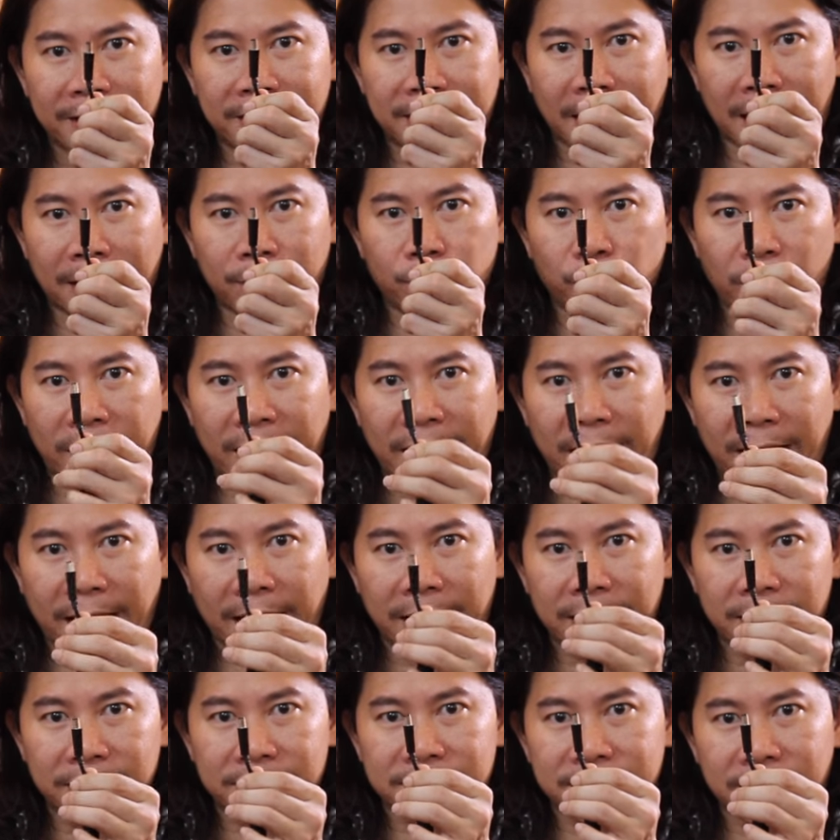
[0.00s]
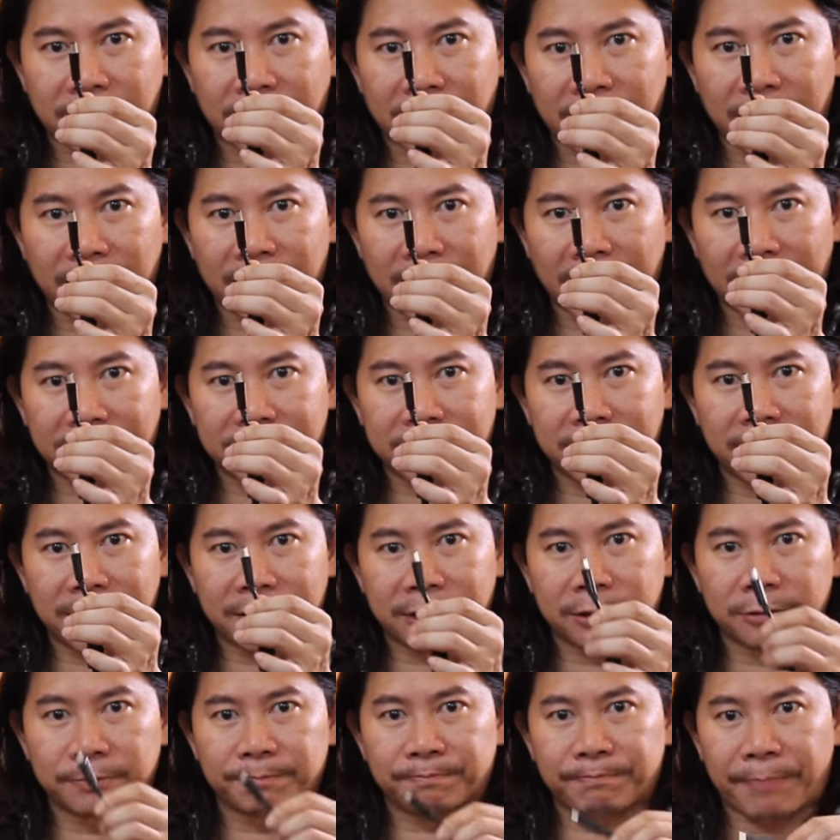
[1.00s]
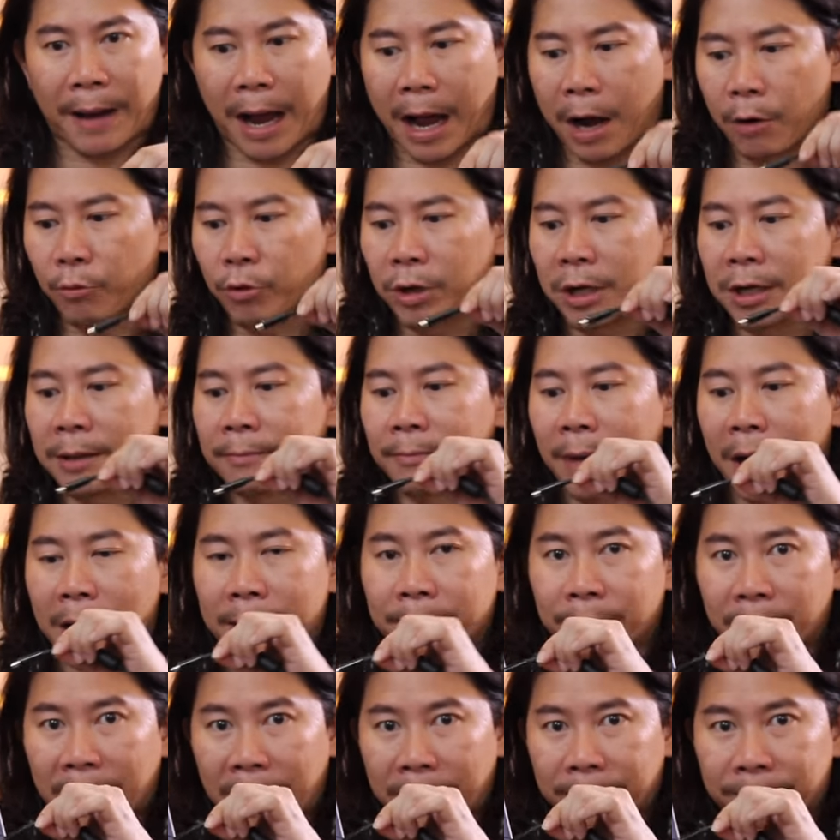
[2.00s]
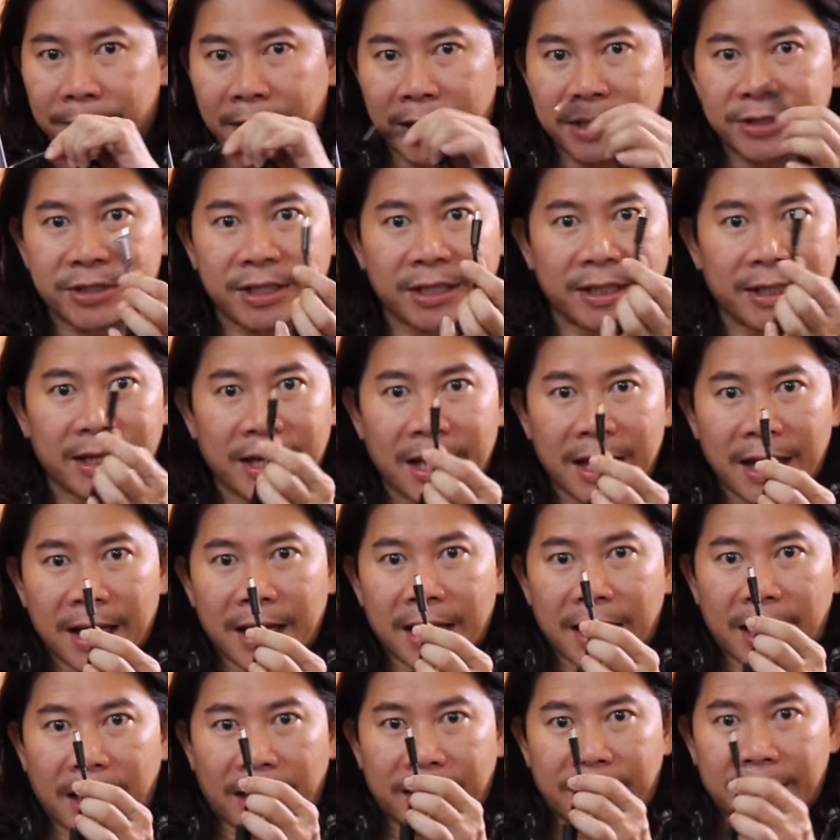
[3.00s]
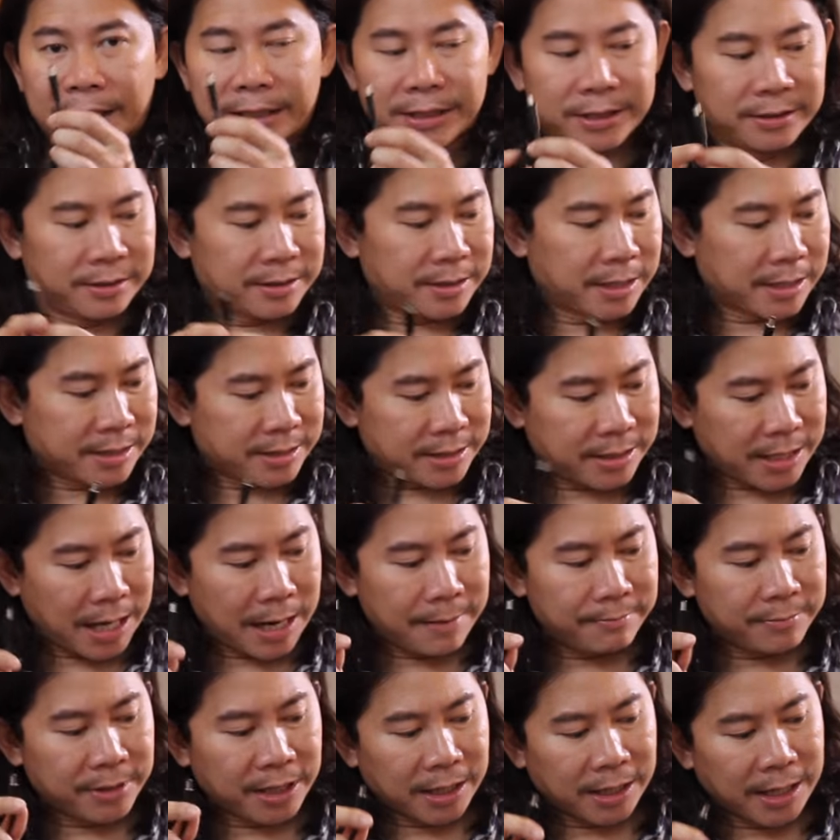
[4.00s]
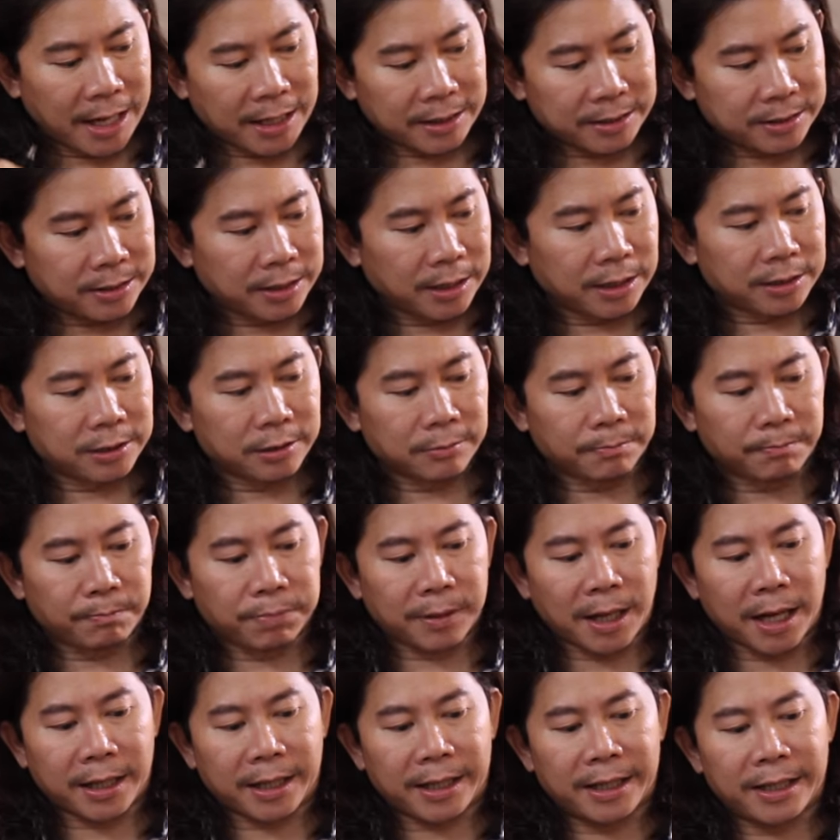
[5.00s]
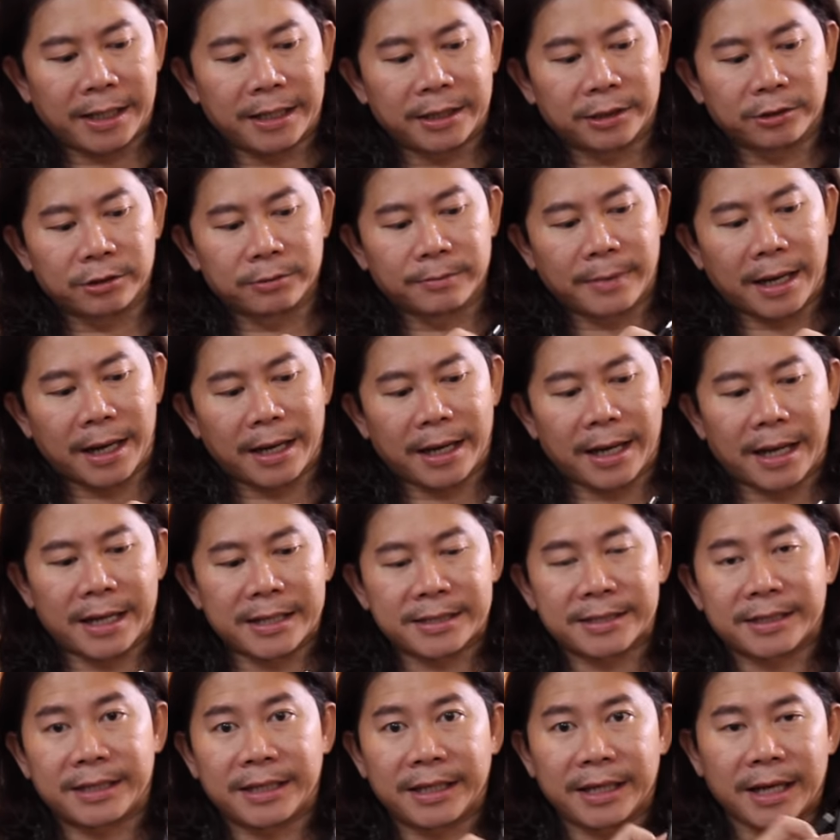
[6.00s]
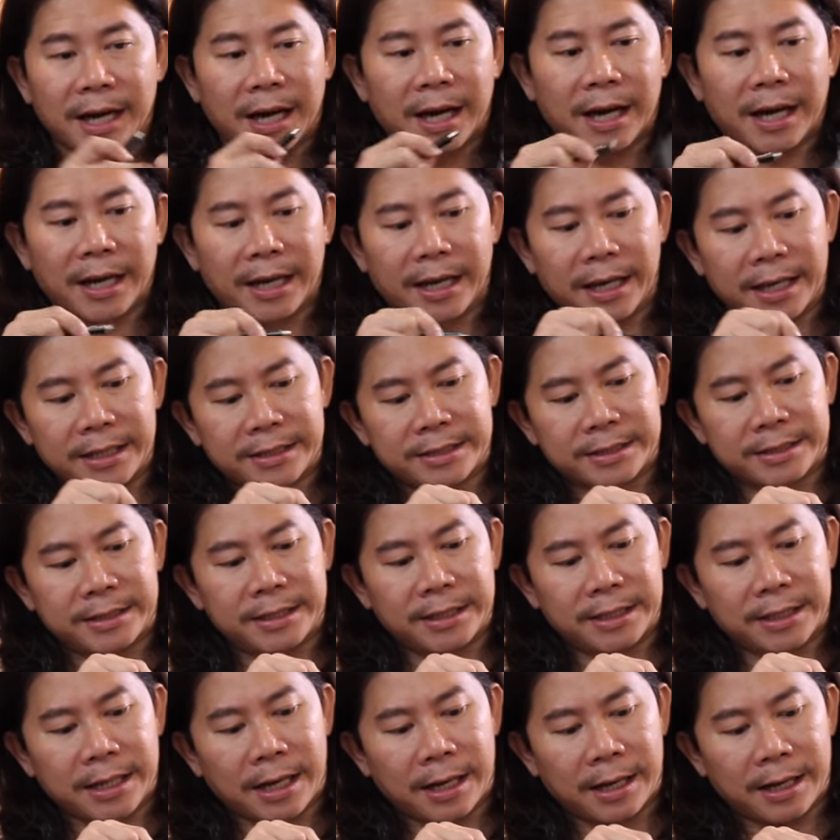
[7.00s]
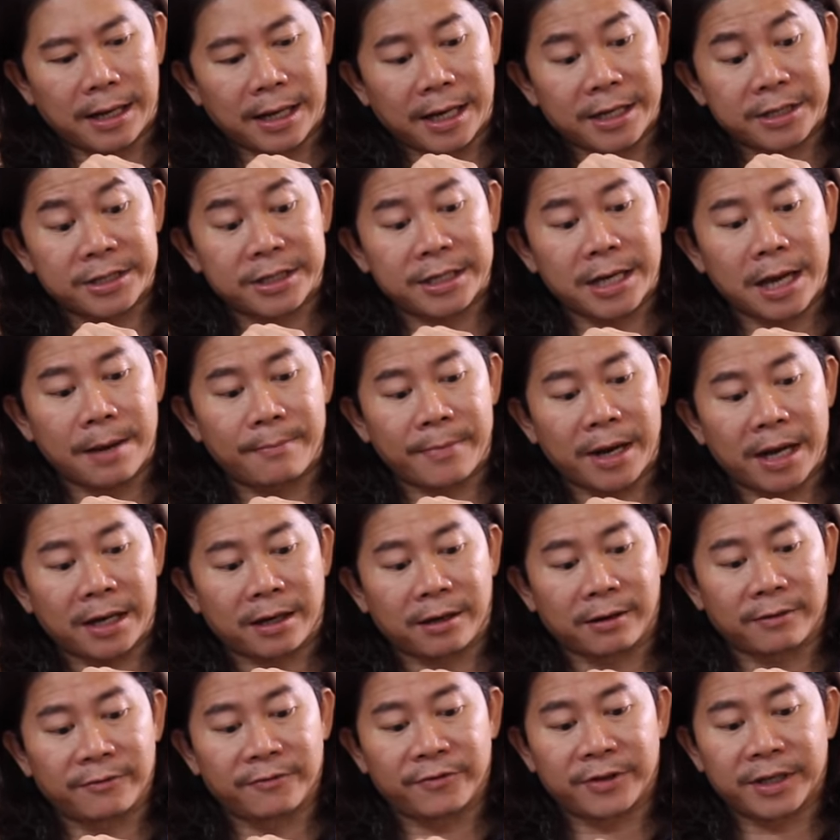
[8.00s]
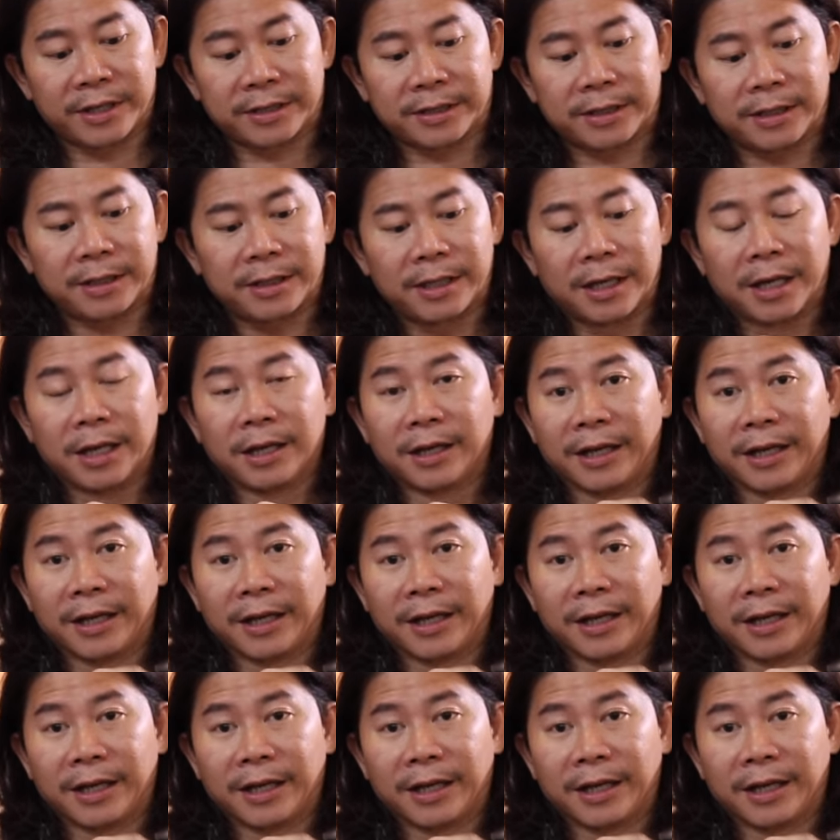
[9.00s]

That way I can use the connector to power my Blackmagic. I can use the same connector to plug it into my SDI HDMI converter.